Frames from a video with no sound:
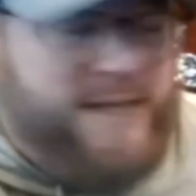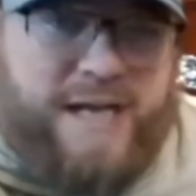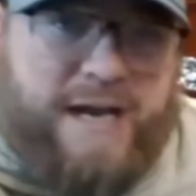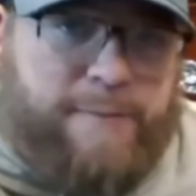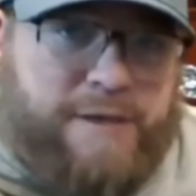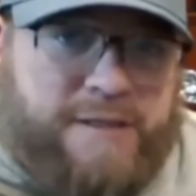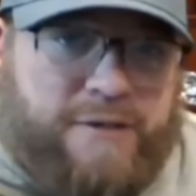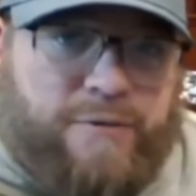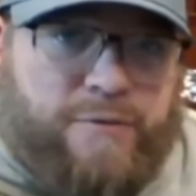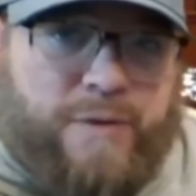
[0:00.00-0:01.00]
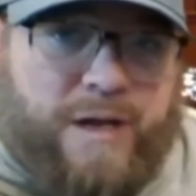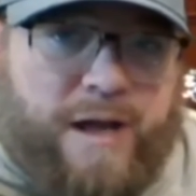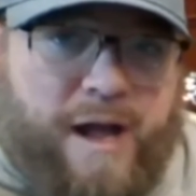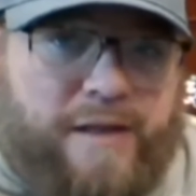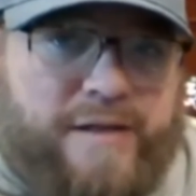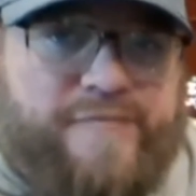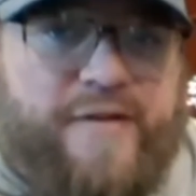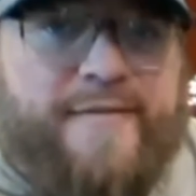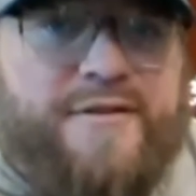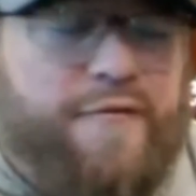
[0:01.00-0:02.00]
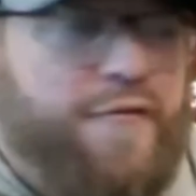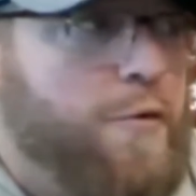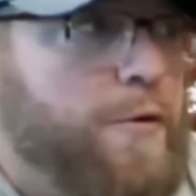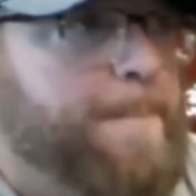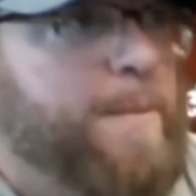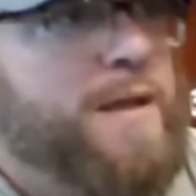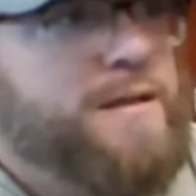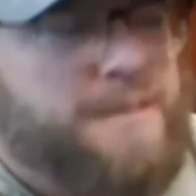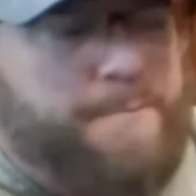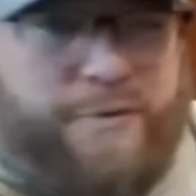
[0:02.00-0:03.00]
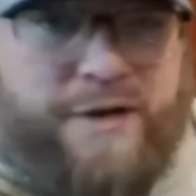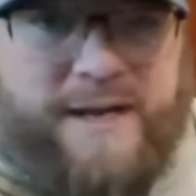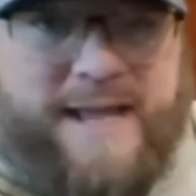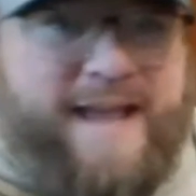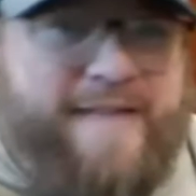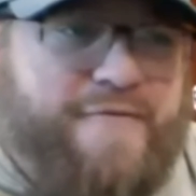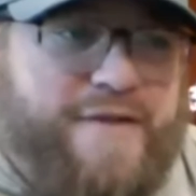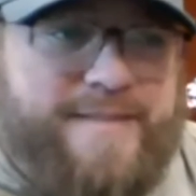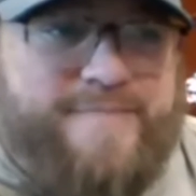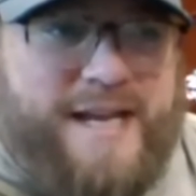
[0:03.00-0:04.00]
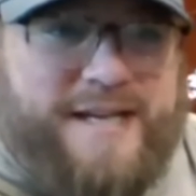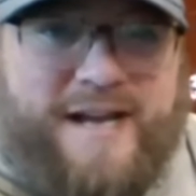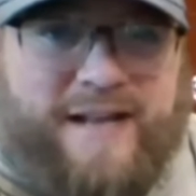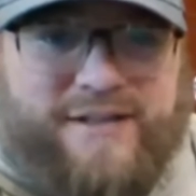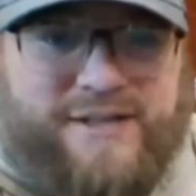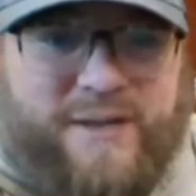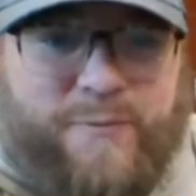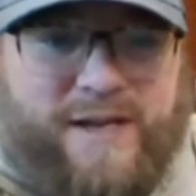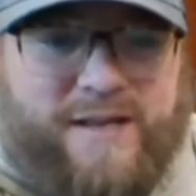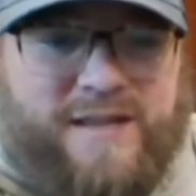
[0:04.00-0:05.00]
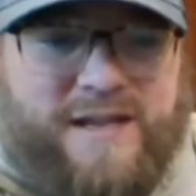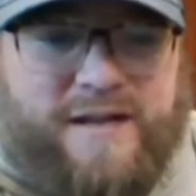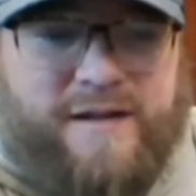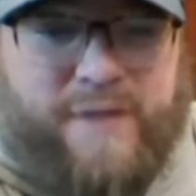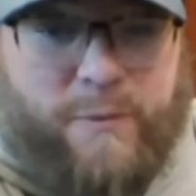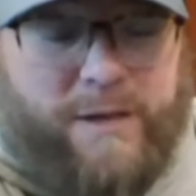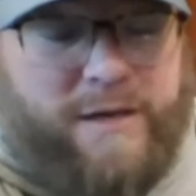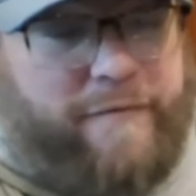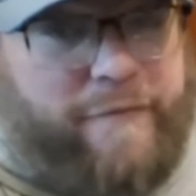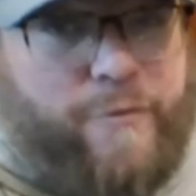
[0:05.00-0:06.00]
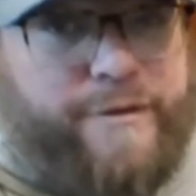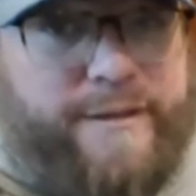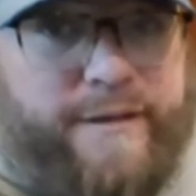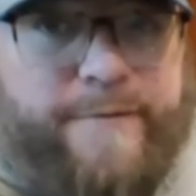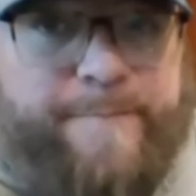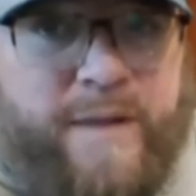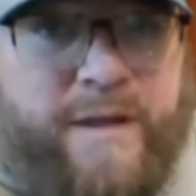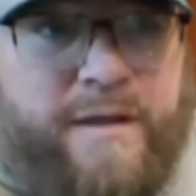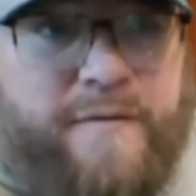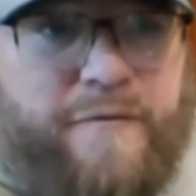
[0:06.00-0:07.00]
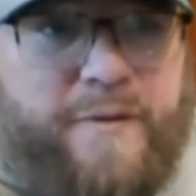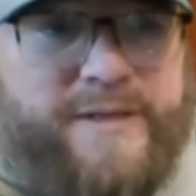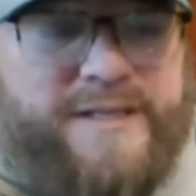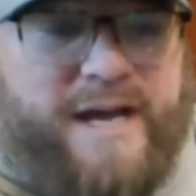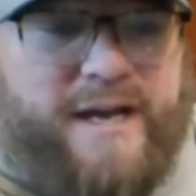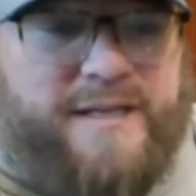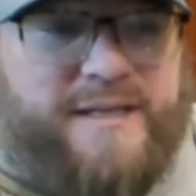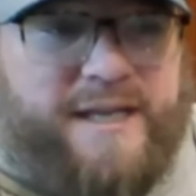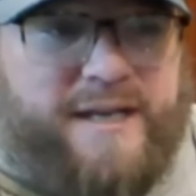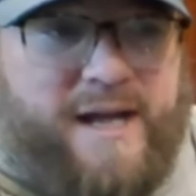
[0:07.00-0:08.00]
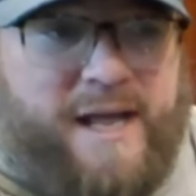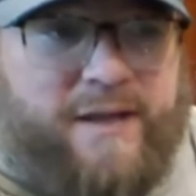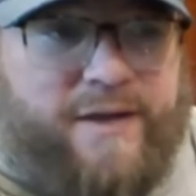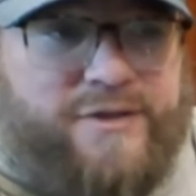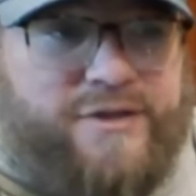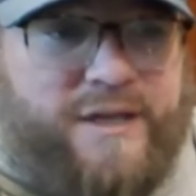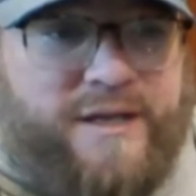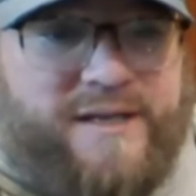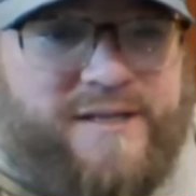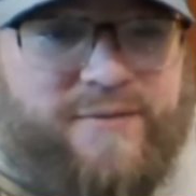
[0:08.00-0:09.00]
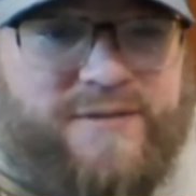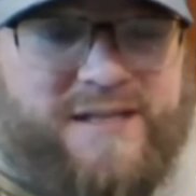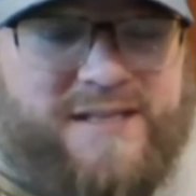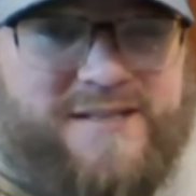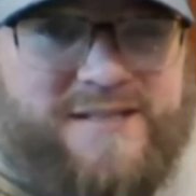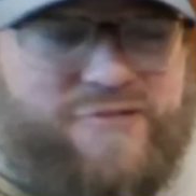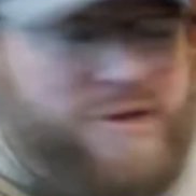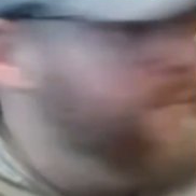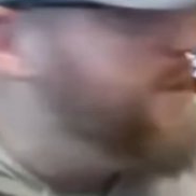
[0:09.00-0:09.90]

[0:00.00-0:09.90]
time into Hot Launch 524 to bring every technology that we could think of that we could afford to do from exotics into Hot Launch. So it's extremely